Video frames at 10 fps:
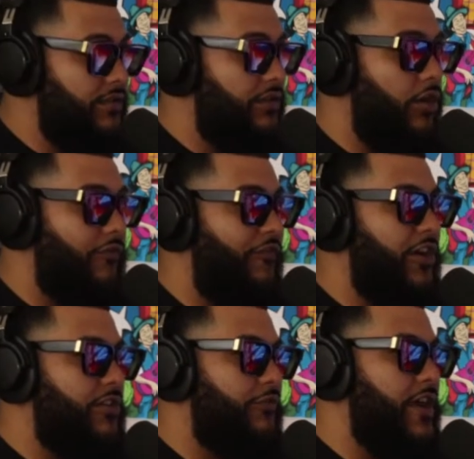don't oh.
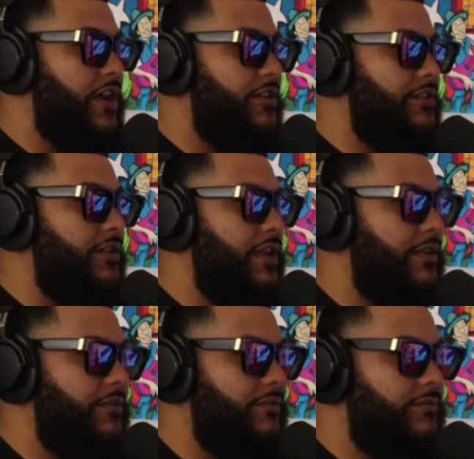fuck around and,
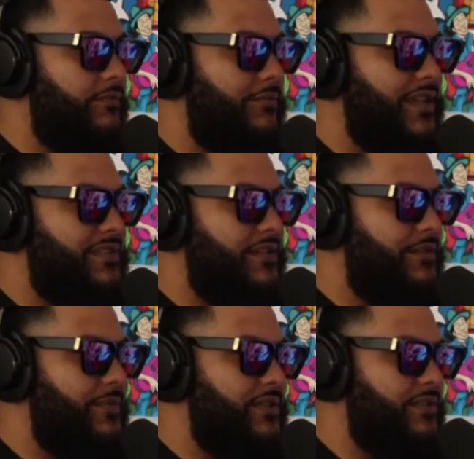and mess
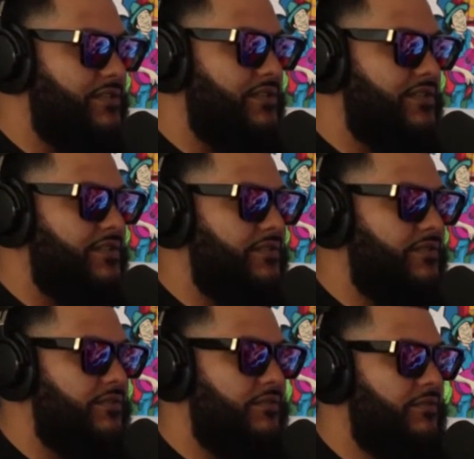up and just
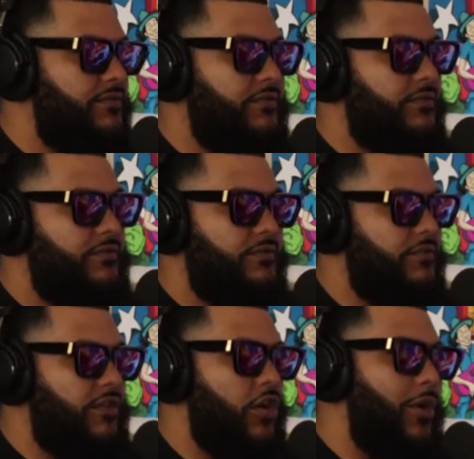
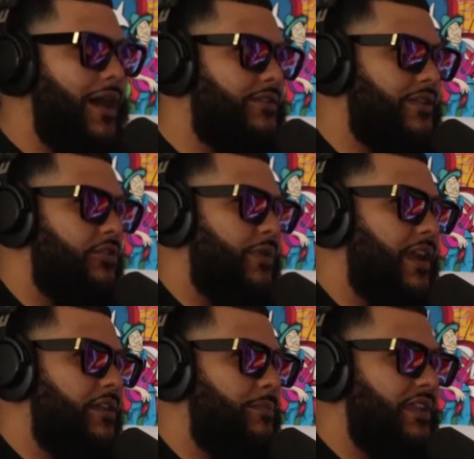go out there
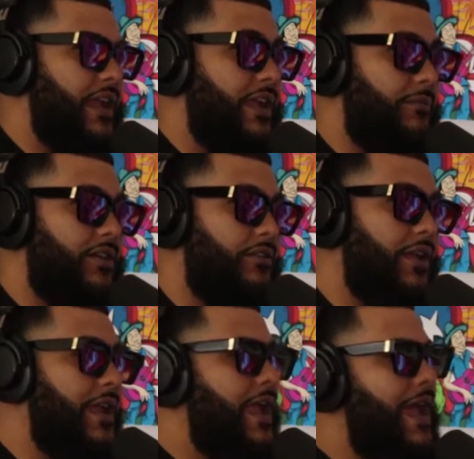without a plan, bro.
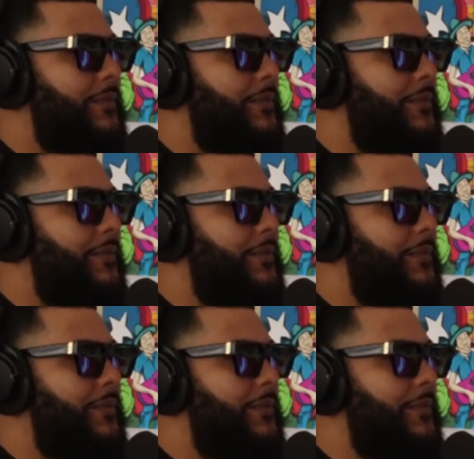I